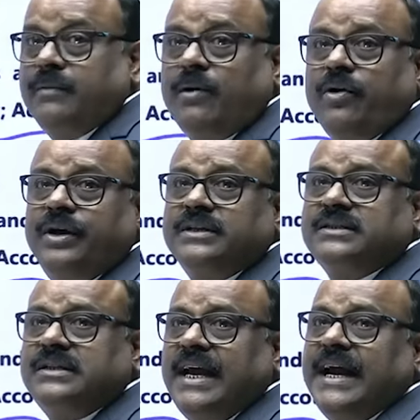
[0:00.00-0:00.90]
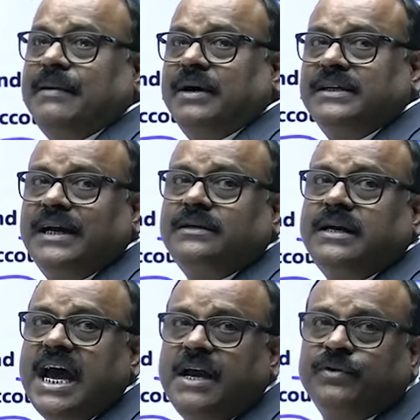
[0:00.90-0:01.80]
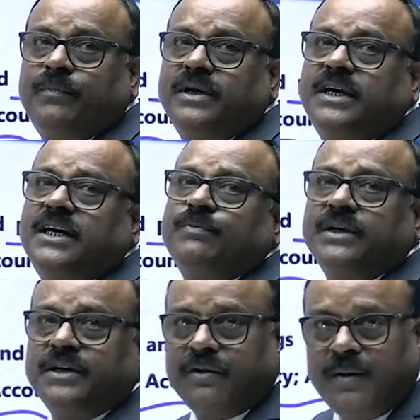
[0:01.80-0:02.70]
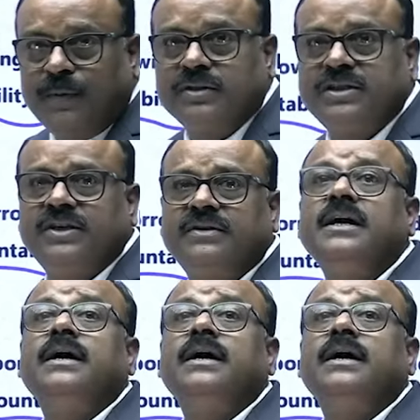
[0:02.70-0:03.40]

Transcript: borrowings, debt, budget, types of budgets, budgetary process,